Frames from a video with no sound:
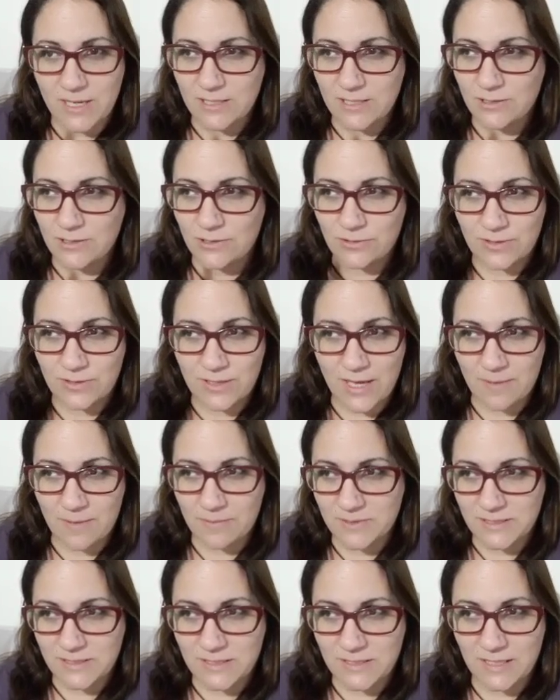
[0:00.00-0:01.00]
I
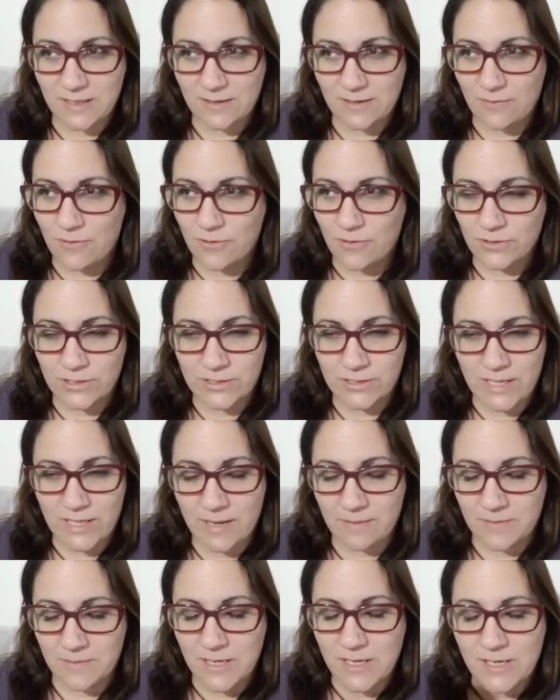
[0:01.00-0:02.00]
kept seeing all the
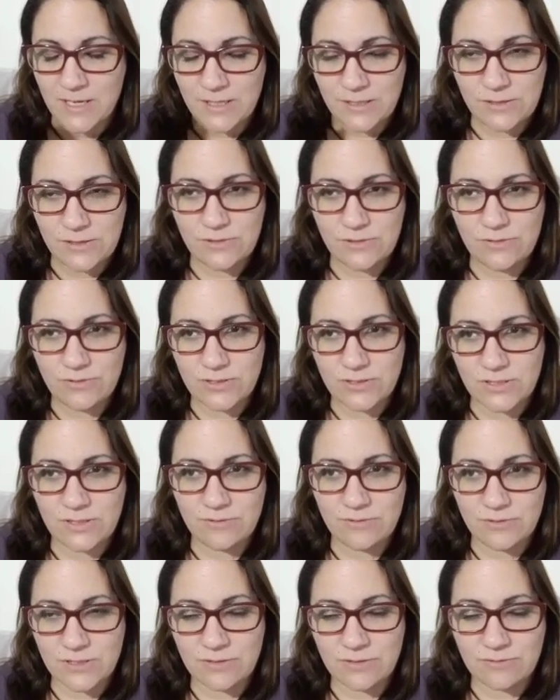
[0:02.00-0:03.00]
time
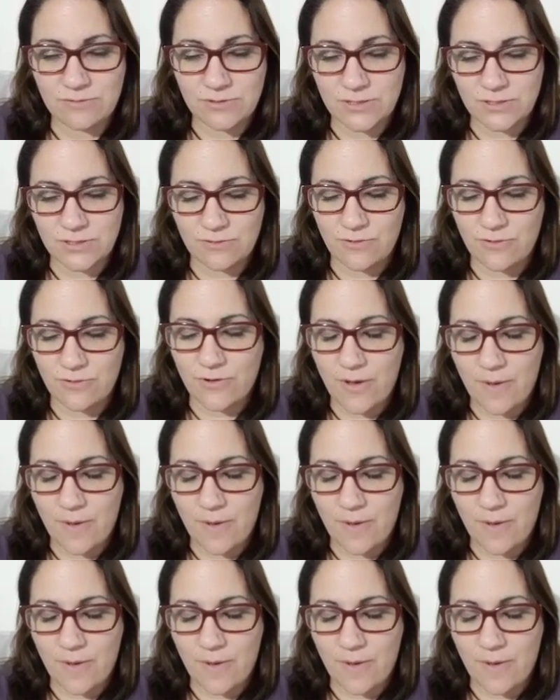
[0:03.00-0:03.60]
0000.